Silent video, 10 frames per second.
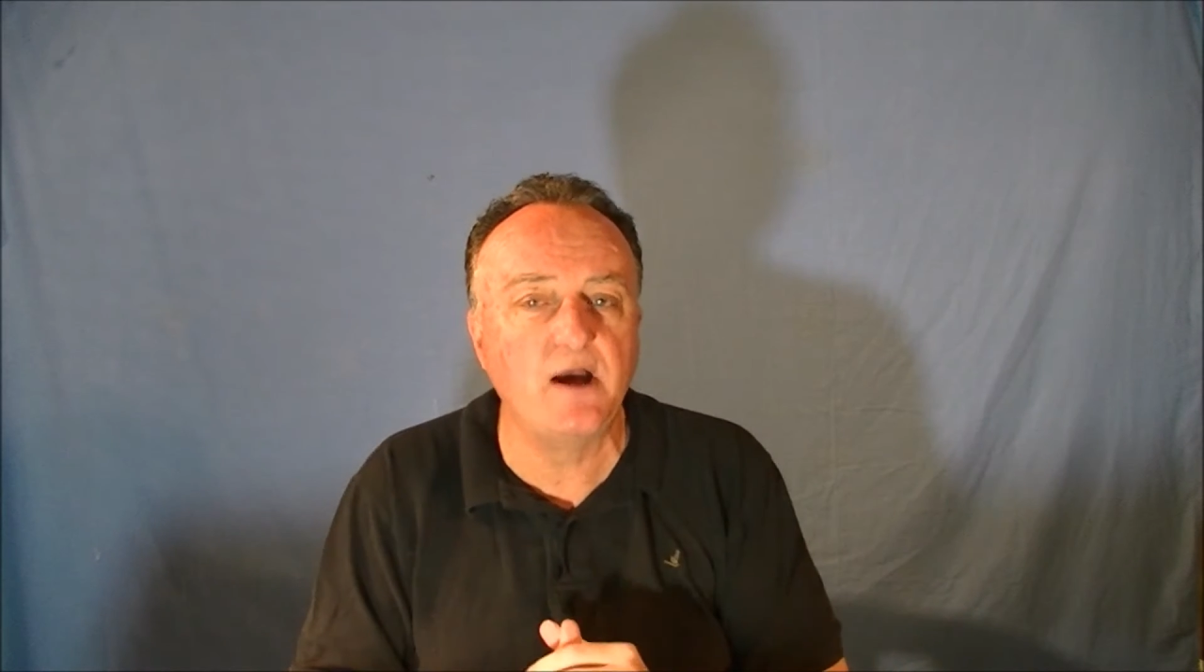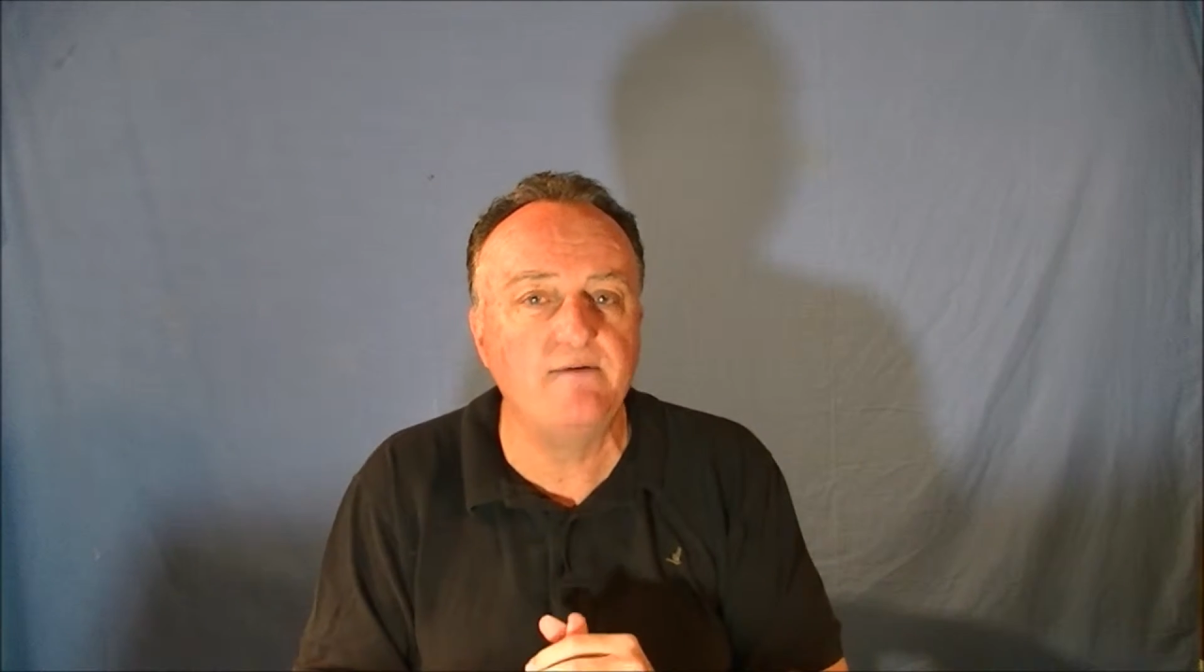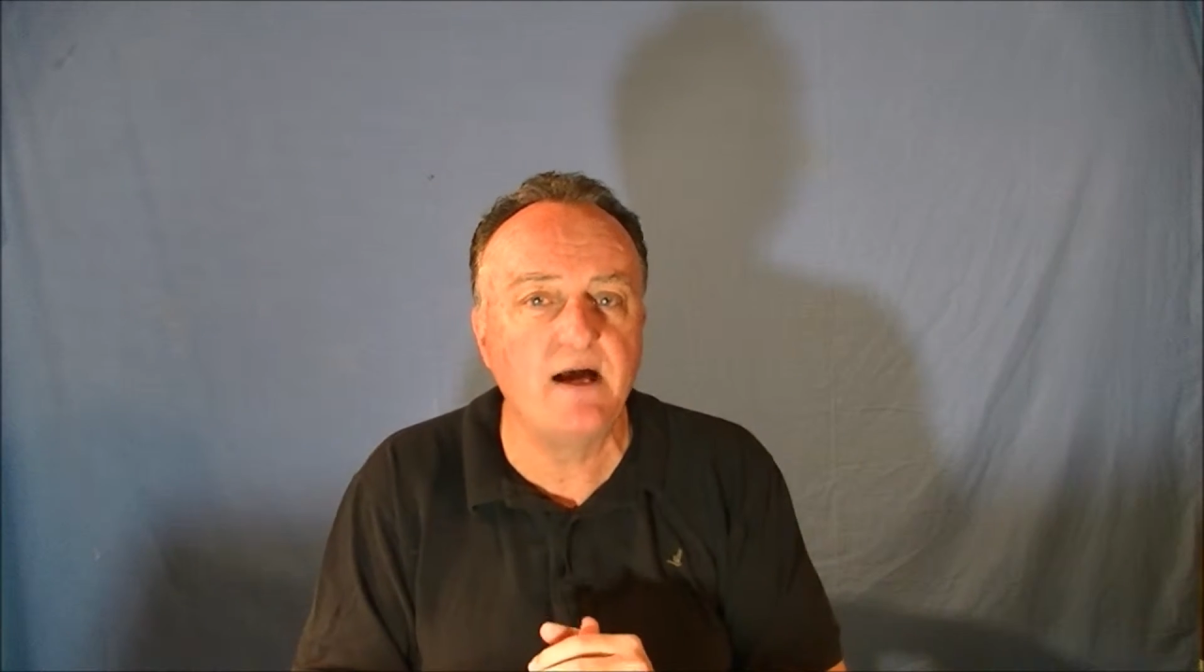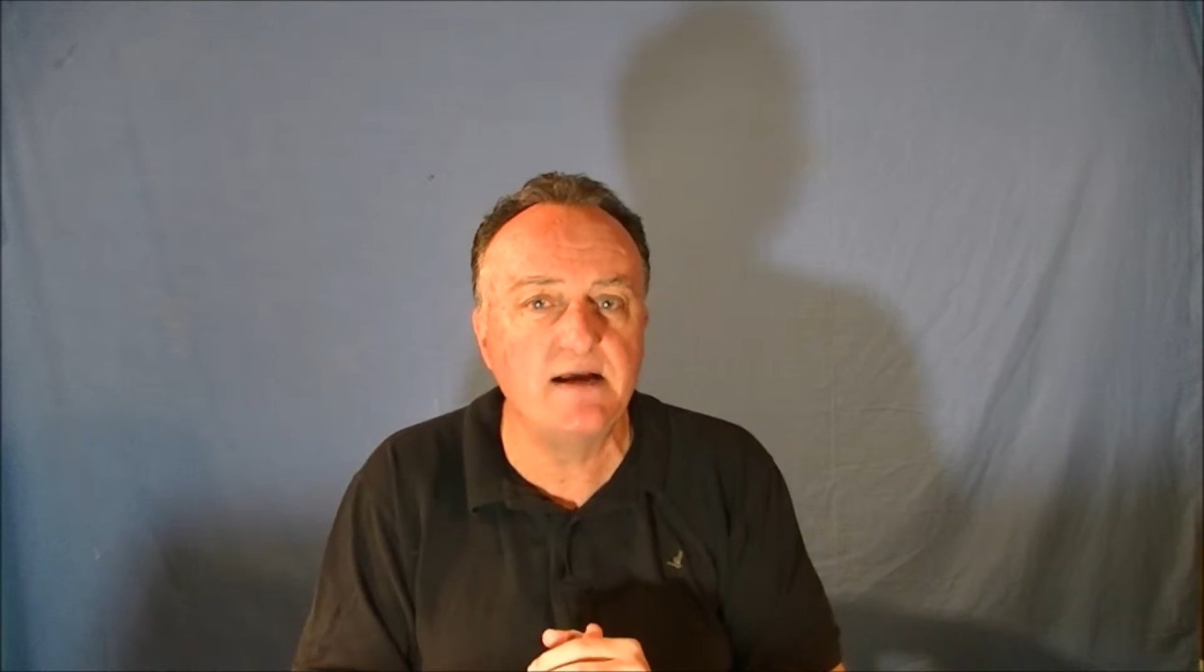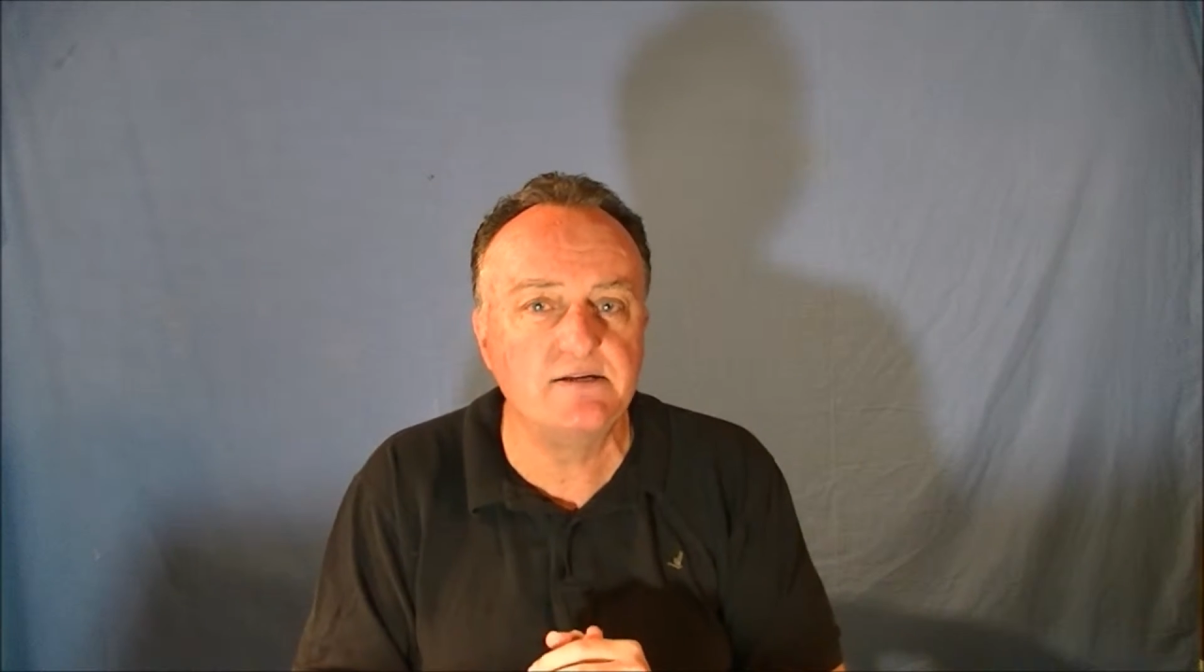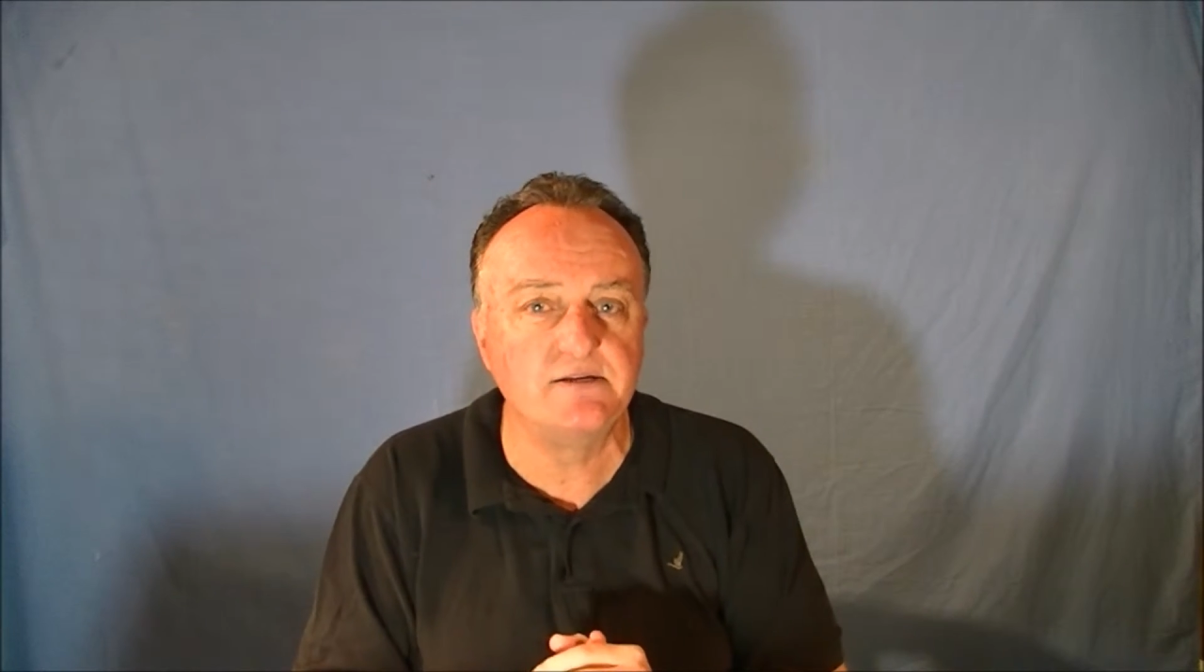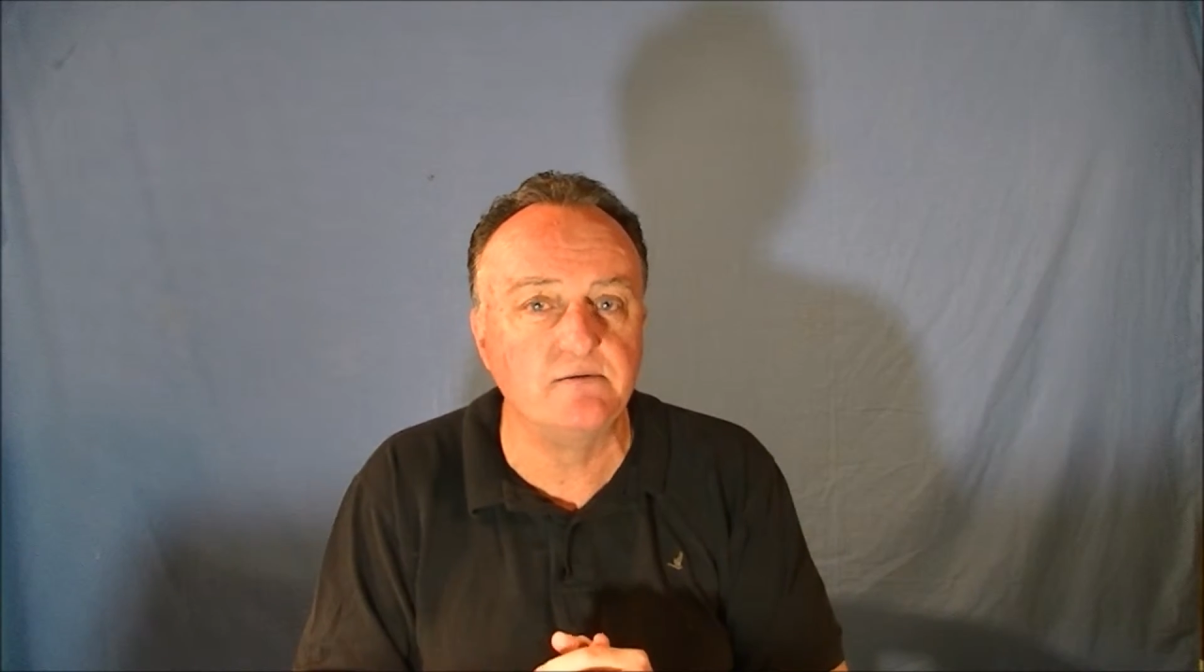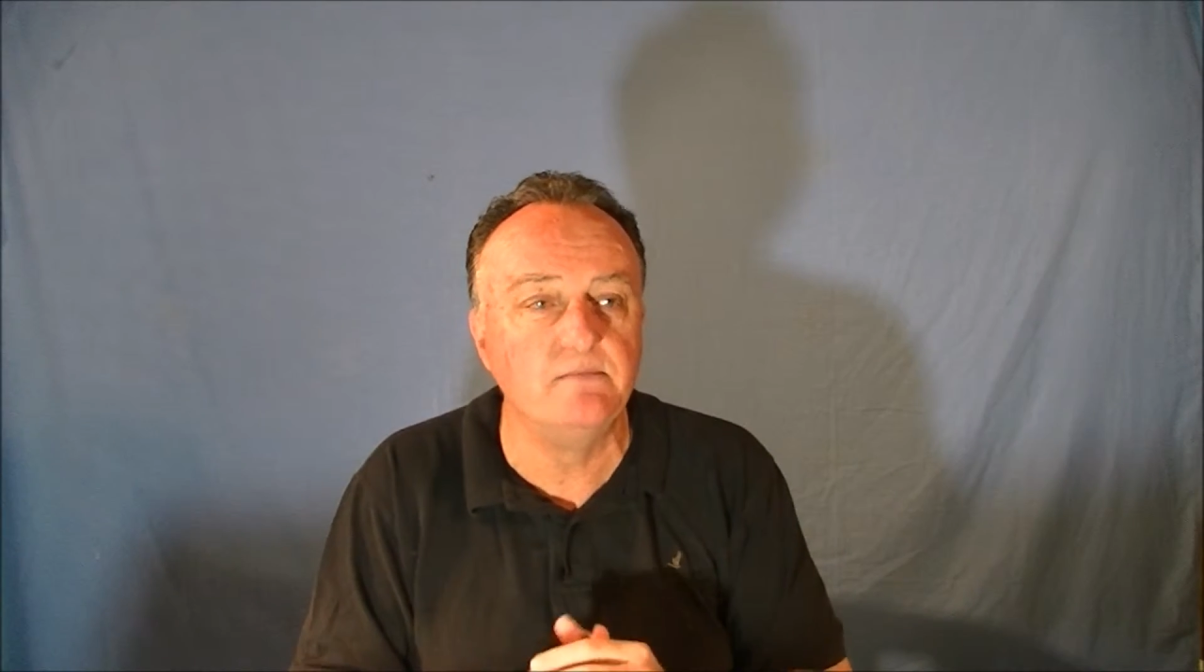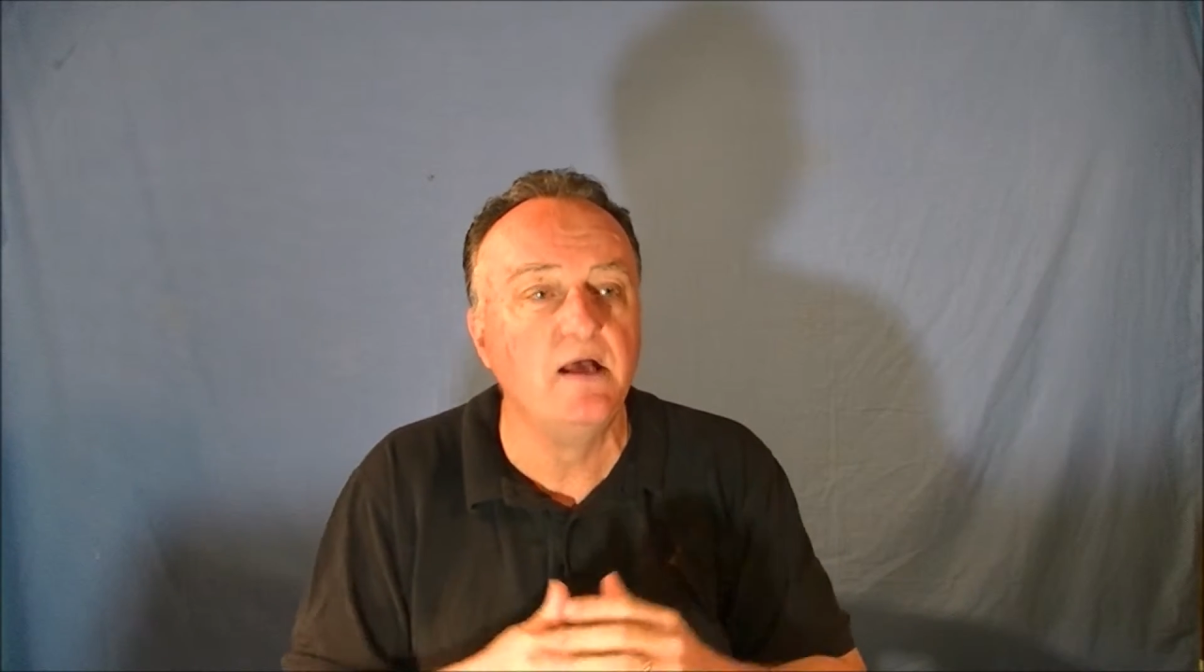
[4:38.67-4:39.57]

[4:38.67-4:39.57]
have asked them,